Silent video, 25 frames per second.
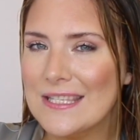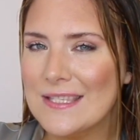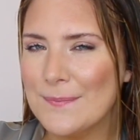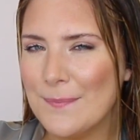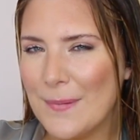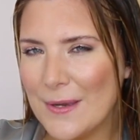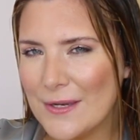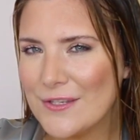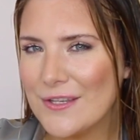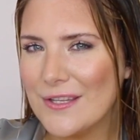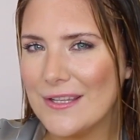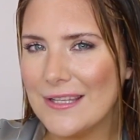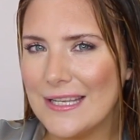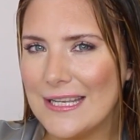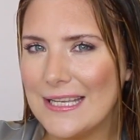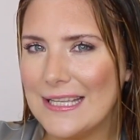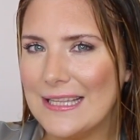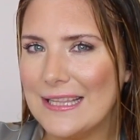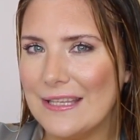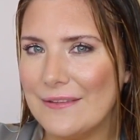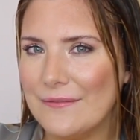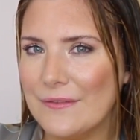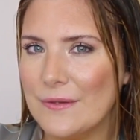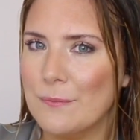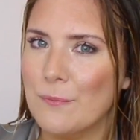especially
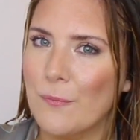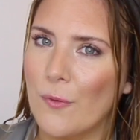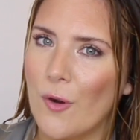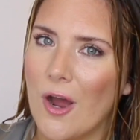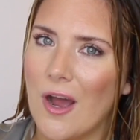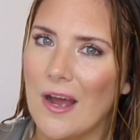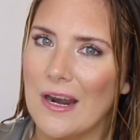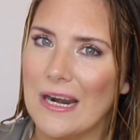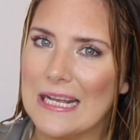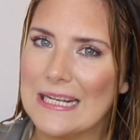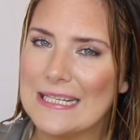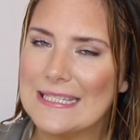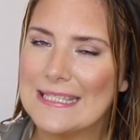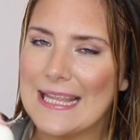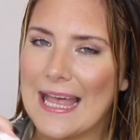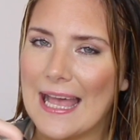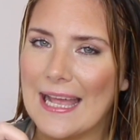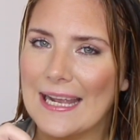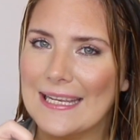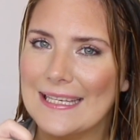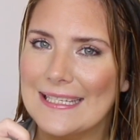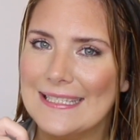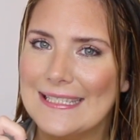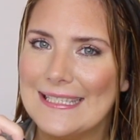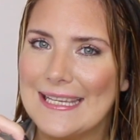leave-in products
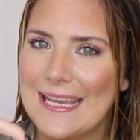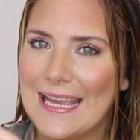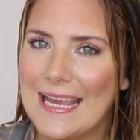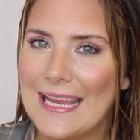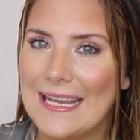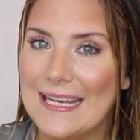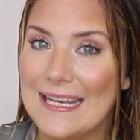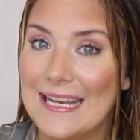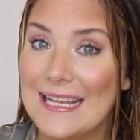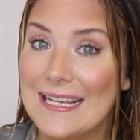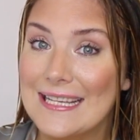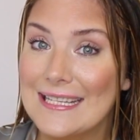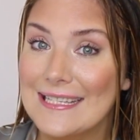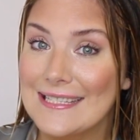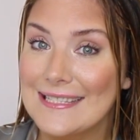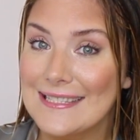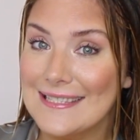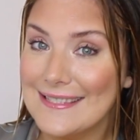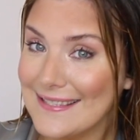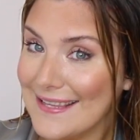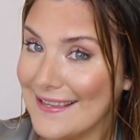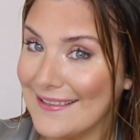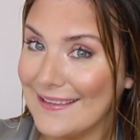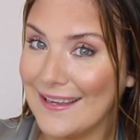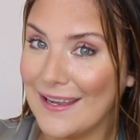that contain
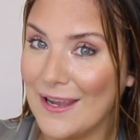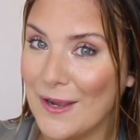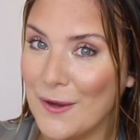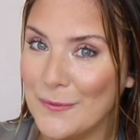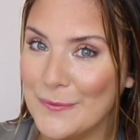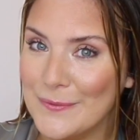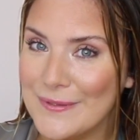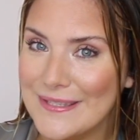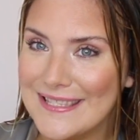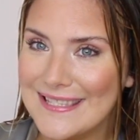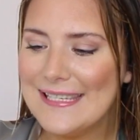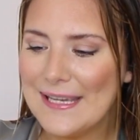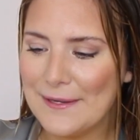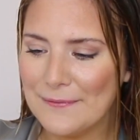silicones.